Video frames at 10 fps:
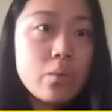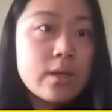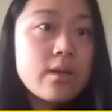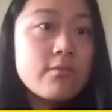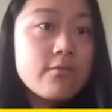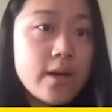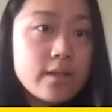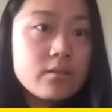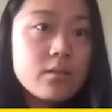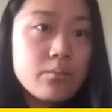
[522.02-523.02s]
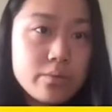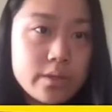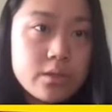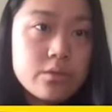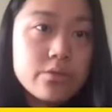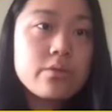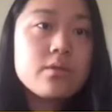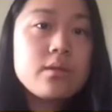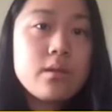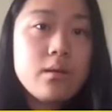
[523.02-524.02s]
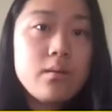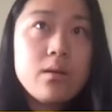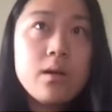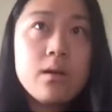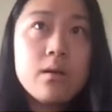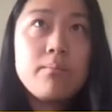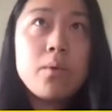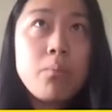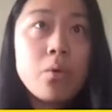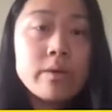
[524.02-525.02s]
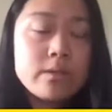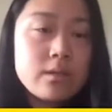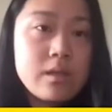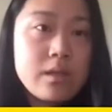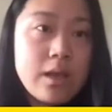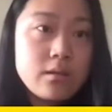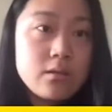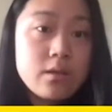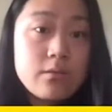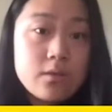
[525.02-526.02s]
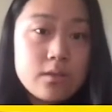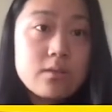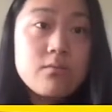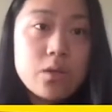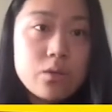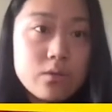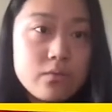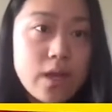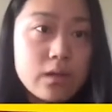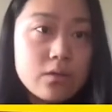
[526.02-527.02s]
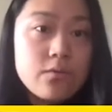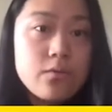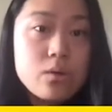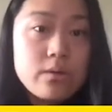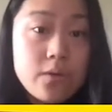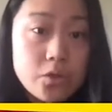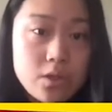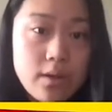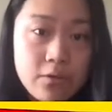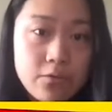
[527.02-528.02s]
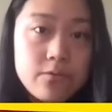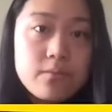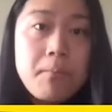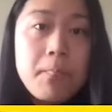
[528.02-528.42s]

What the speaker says: we can find a pretty good point that gives us very good value for the function f.